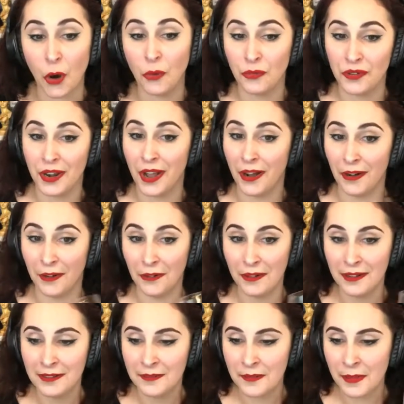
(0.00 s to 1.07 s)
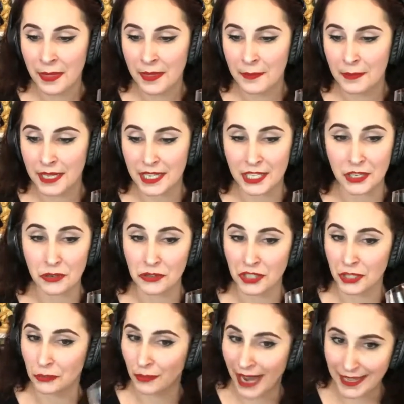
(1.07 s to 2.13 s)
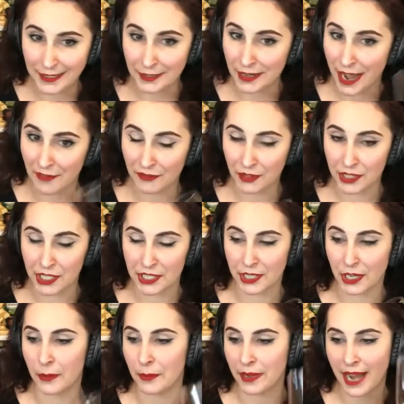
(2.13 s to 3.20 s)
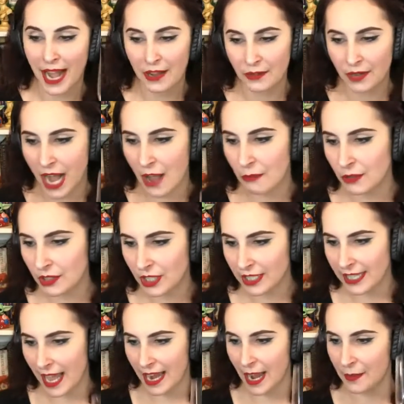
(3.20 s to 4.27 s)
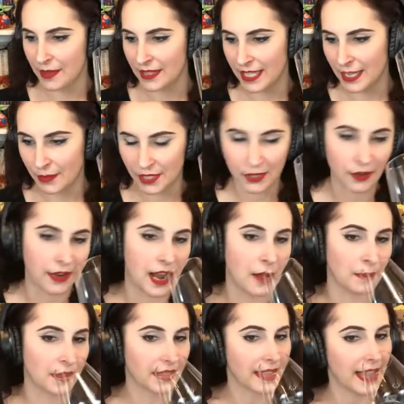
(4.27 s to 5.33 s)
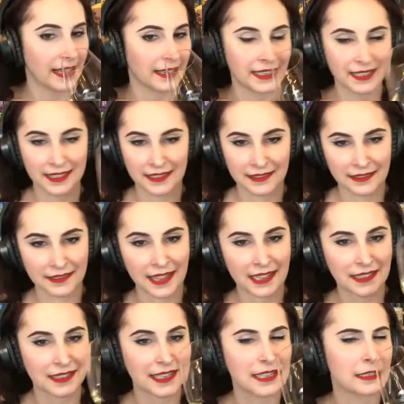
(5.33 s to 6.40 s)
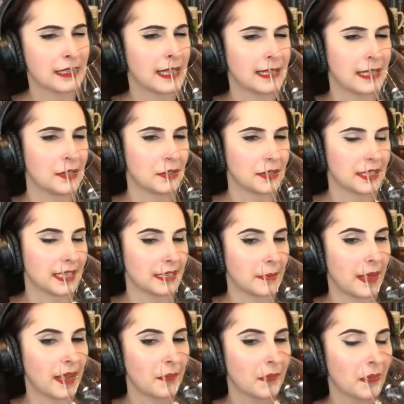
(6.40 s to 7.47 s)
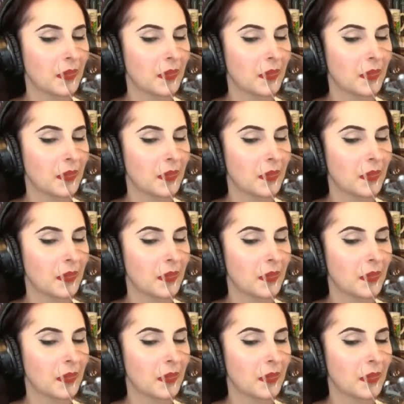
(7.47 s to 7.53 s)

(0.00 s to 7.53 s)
know because usually reds are not for dessert, but I will look that up and see what's going on with that because that's interesting to me.